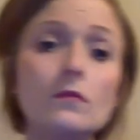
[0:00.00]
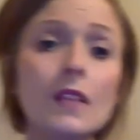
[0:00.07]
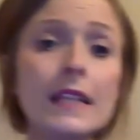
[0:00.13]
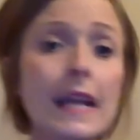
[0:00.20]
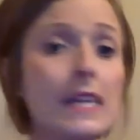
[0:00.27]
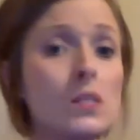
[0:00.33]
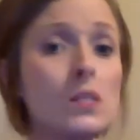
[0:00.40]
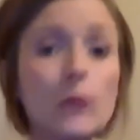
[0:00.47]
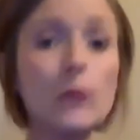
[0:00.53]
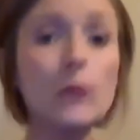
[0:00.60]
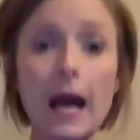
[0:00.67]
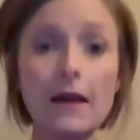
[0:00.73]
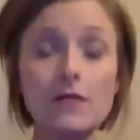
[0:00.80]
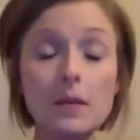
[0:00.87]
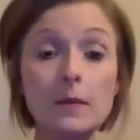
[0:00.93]
Next we
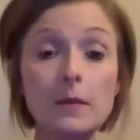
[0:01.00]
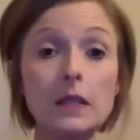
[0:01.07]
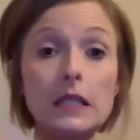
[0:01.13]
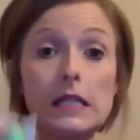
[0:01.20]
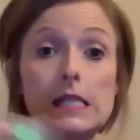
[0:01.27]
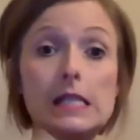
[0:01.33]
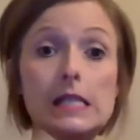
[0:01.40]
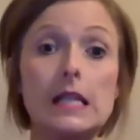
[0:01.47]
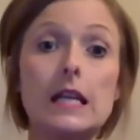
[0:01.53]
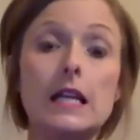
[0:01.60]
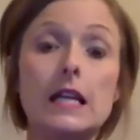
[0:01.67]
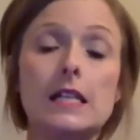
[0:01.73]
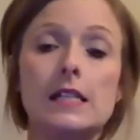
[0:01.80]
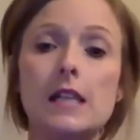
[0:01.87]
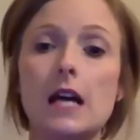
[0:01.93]
have the Melissa
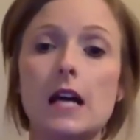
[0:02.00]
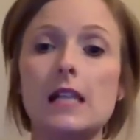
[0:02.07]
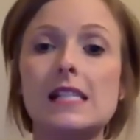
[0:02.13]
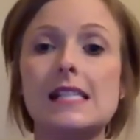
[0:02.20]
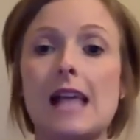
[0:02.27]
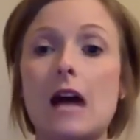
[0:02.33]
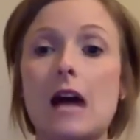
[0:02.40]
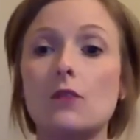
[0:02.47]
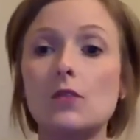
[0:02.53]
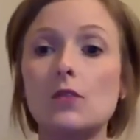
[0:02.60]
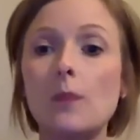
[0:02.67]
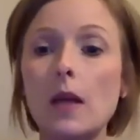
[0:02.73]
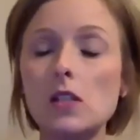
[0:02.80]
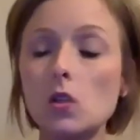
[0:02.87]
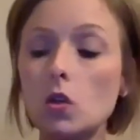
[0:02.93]
and Doug sound
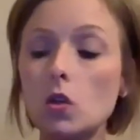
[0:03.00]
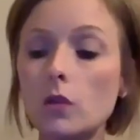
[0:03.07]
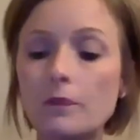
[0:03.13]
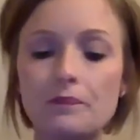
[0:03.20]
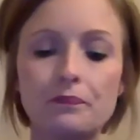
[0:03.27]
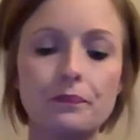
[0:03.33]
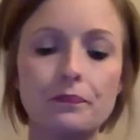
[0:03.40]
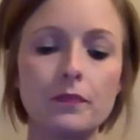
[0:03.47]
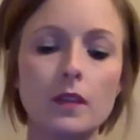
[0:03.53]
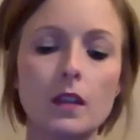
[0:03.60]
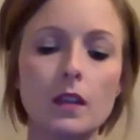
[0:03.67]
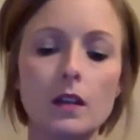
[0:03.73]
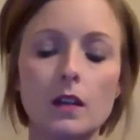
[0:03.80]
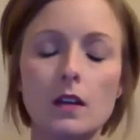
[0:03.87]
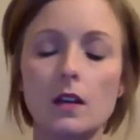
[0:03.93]
puzzle.
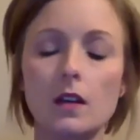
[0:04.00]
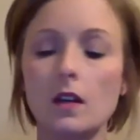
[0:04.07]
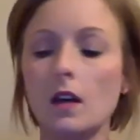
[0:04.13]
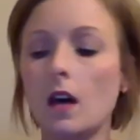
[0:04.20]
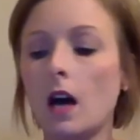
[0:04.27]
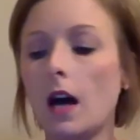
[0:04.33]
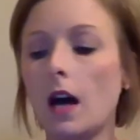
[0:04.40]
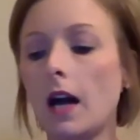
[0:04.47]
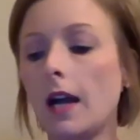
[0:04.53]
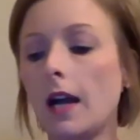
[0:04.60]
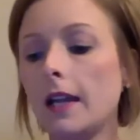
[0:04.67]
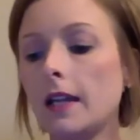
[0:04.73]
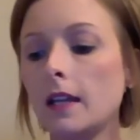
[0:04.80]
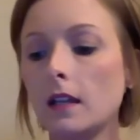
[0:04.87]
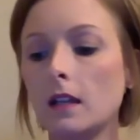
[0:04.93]

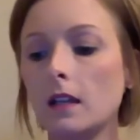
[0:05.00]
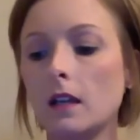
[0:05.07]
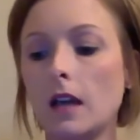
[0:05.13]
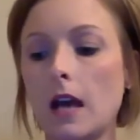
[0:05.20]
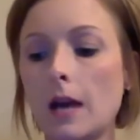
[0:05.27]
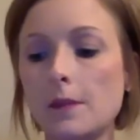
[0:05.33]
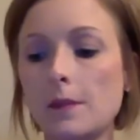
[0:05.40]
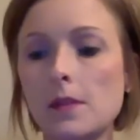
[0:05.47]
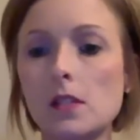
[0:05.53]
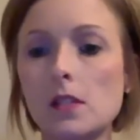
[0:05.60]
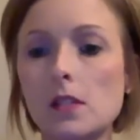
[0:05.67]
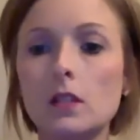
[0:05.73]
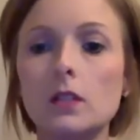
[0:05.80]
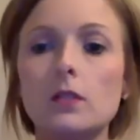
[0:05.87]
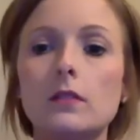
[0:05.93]
I
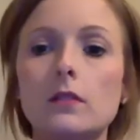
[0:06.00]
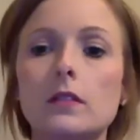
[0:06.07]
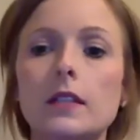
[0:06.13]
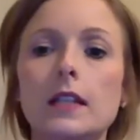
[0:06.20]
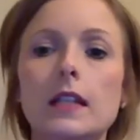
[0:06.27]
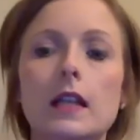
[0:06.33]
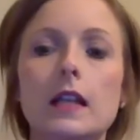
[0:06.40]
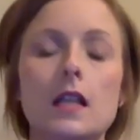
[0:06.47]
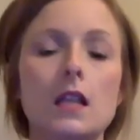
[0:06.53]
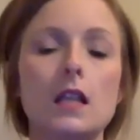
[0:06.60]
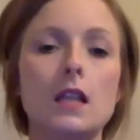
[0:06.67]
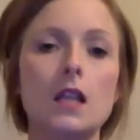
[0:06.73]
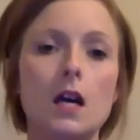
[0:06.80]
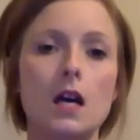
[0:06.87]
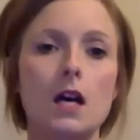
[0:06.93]
absolutely
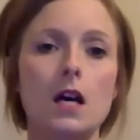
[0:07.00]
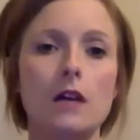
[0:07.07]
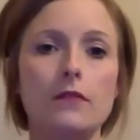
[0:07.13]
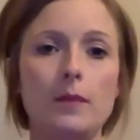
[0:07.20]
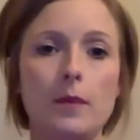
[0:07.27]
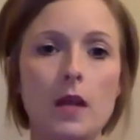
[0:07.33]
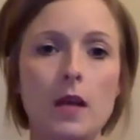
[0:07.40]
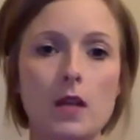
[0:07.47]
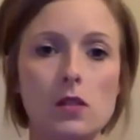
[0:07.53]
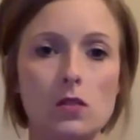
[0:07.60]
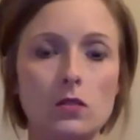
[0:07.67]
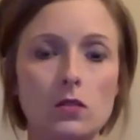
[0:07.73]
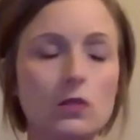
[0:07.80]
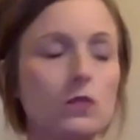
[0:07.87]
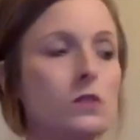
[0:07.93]
love
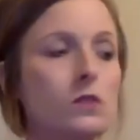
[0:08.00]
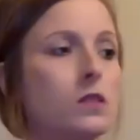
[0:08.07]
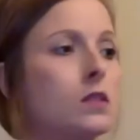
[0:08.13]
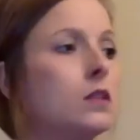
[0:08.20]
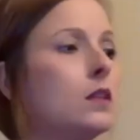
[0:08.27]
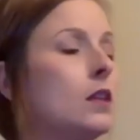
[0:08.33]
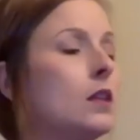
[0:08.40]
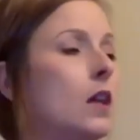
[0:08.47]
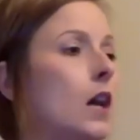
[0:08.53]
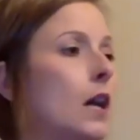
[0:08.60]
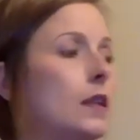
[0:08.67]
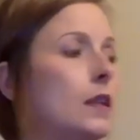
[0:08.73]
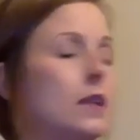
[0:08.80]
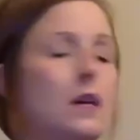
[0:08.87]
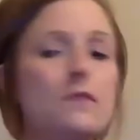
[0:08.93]
puzzles.
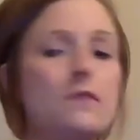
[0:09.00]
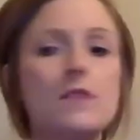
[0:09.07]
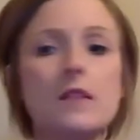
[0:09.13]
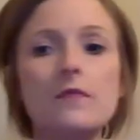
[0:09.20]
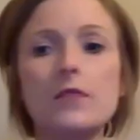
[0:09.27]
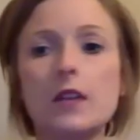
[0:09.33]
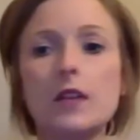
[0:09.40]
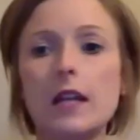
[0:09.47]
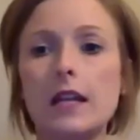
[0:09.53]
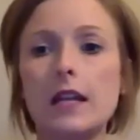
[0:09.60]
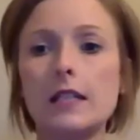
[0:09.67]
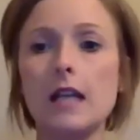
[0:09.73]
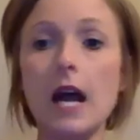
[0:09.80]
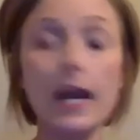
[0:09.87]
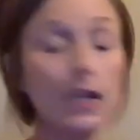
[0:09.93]
I love them for
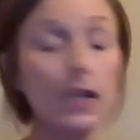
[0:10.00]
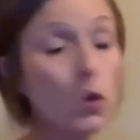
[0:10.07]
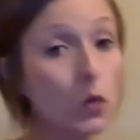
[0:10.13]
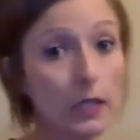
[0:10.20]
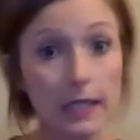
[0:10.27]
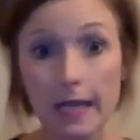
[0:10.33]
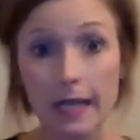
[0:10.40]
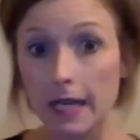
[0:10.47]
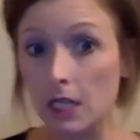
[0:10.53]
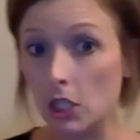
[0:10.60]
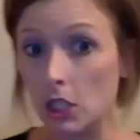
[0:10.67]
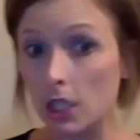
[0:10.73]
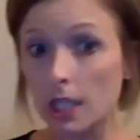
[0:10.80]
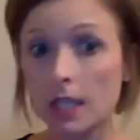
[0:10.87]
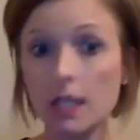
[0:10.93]
hand-eye
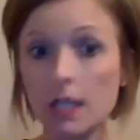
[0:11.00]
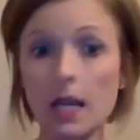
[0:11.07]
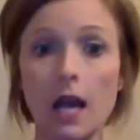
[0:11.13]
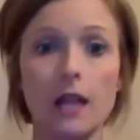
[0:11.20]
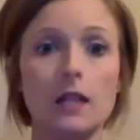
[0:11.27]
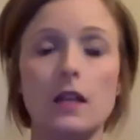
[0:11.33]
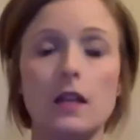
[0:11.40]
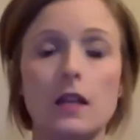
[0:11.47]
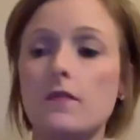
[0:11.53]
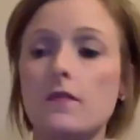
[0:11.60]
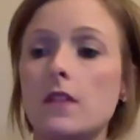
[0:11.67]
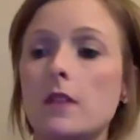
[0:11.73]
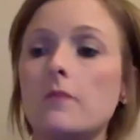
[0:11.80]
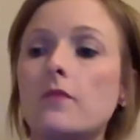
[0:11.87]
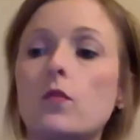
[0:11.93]
coordination. I love
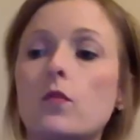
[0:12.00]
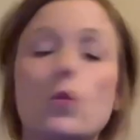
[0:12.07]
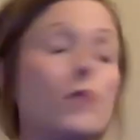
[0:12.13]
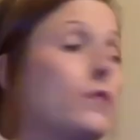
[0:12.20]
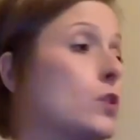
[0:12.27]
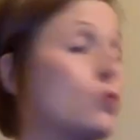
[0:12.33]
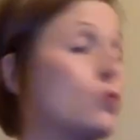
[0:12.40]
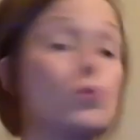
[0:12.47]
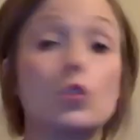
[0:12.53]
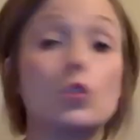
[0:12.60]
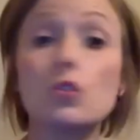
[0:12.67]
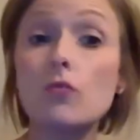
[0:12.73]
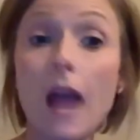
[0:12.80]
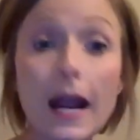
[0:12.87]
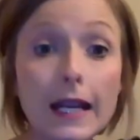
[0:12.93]
them for visual
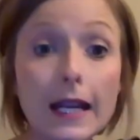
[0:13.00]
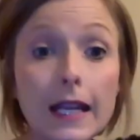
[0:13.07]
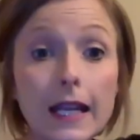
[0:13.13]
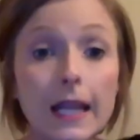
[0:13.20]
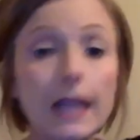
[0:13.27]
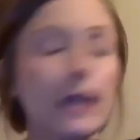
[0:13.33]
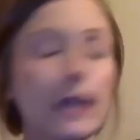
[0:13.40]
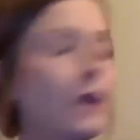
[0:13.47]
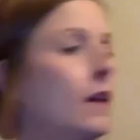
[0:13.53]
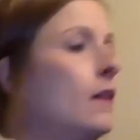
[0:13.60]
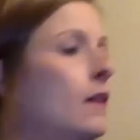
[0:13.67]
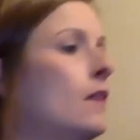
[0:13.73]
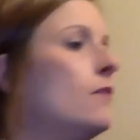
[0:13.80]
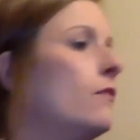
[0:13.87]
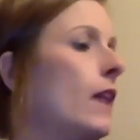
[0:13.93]
tracking,
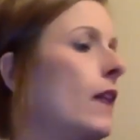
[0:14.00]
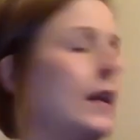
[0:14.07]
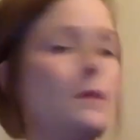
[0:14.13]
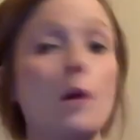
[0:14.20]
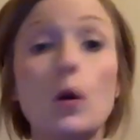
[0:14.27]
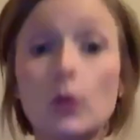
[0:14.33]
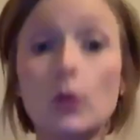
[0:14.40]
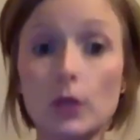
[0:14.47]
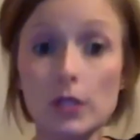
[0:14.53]
fine motor